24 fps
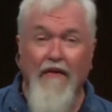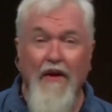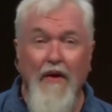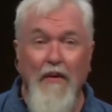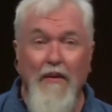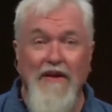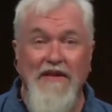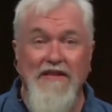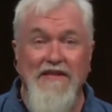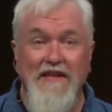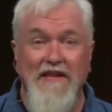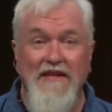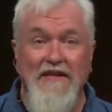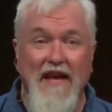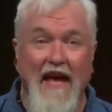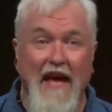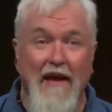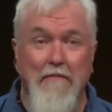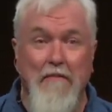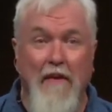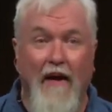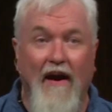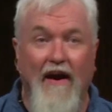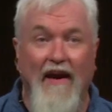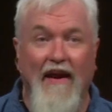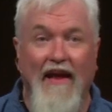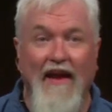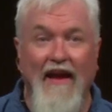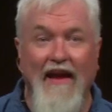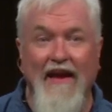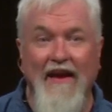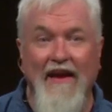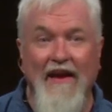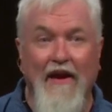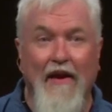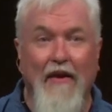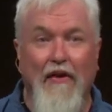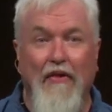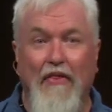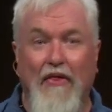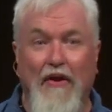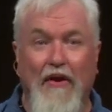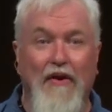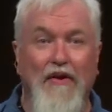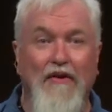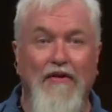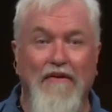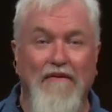there is a dead body,
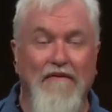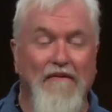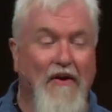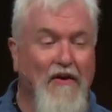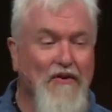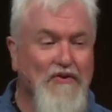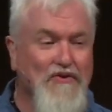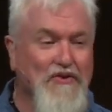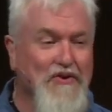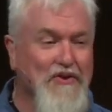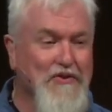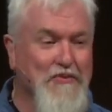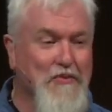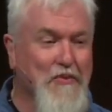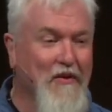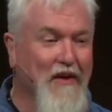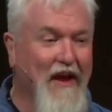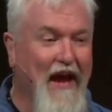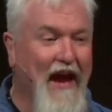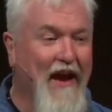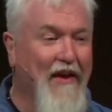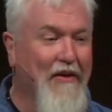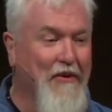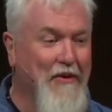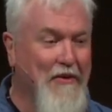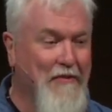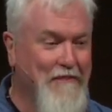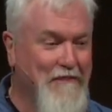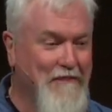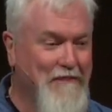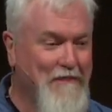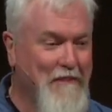there the vultures will gather.